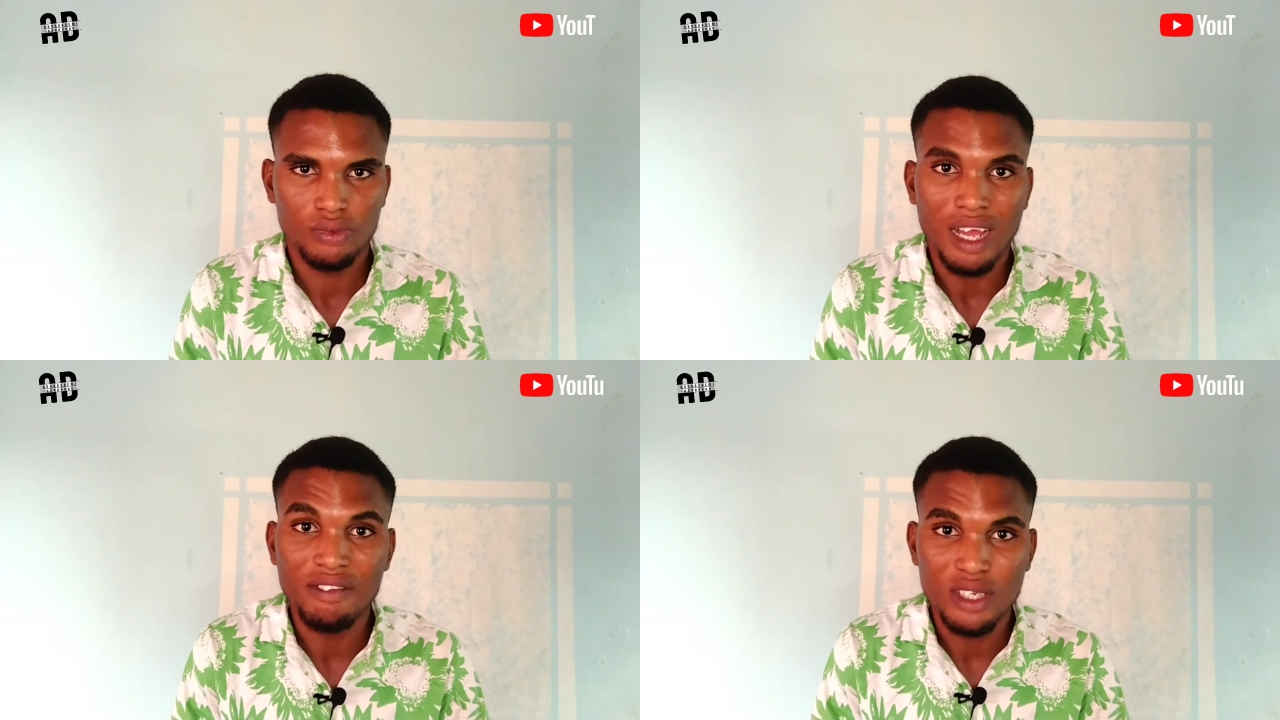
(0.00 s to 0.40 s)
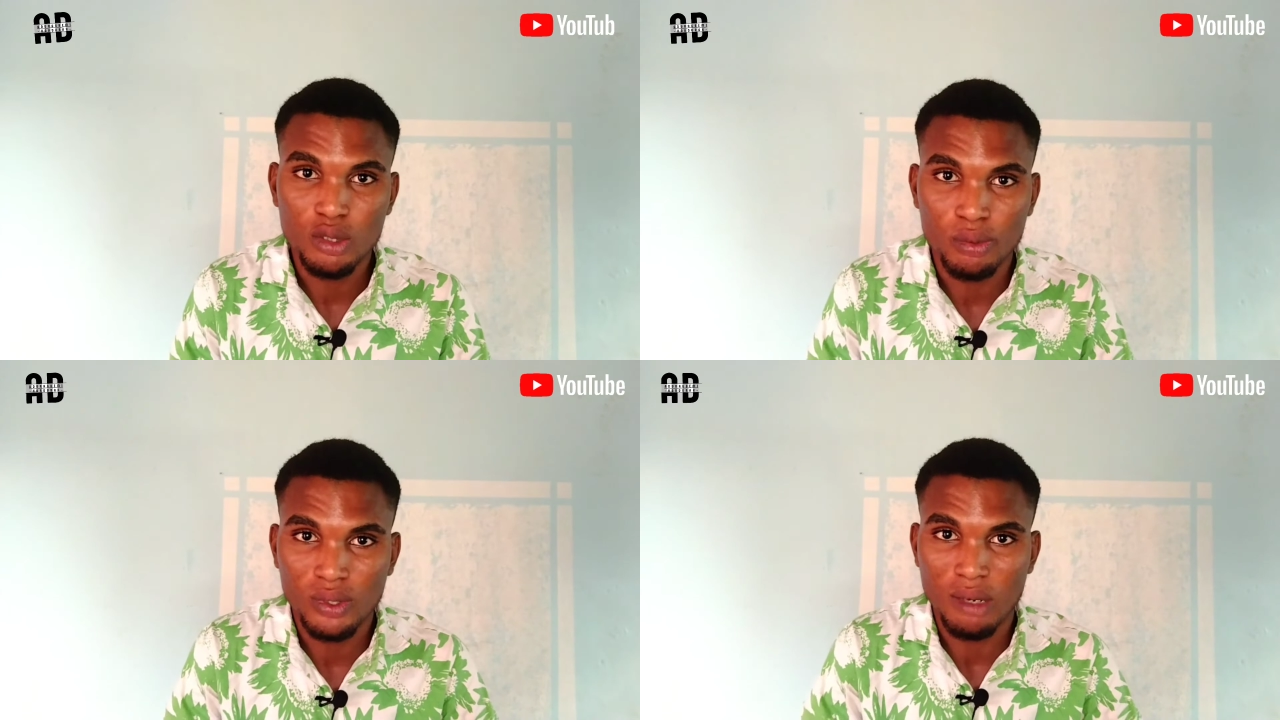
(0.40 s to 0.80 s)
have this
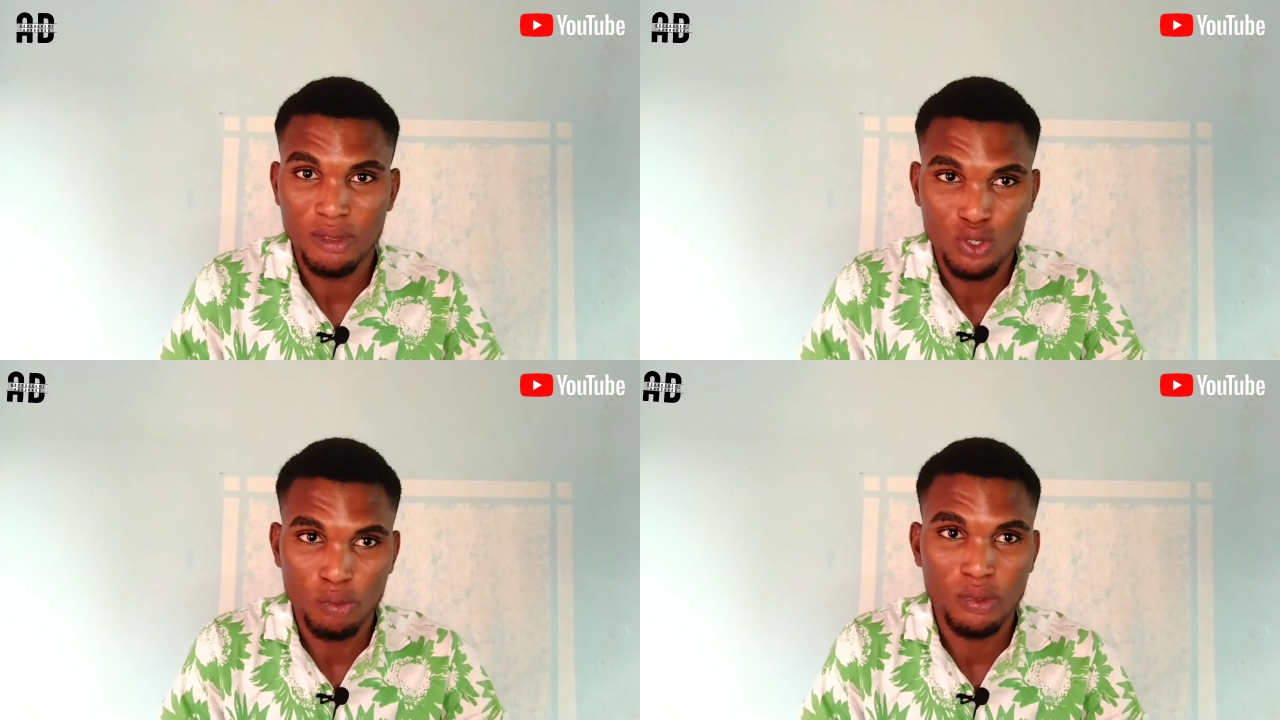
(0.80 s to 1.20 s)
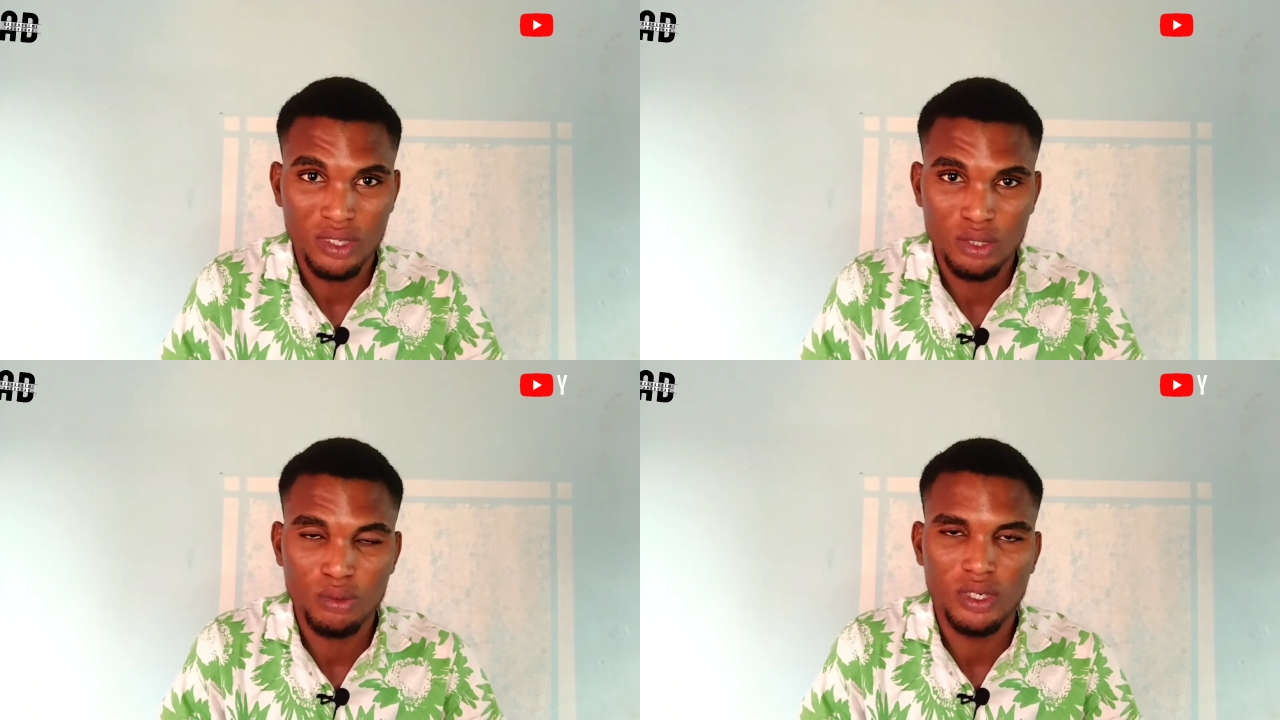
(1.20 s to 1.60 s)
program. They support
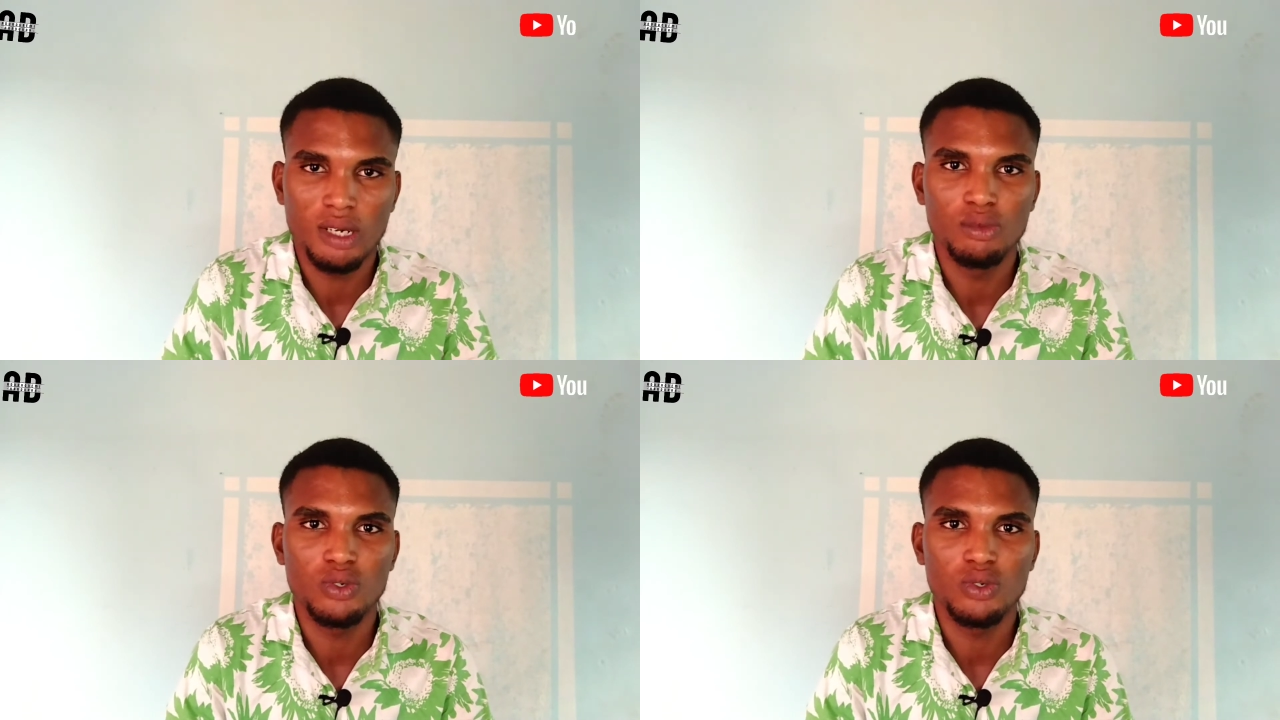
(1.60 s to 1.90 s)
this program.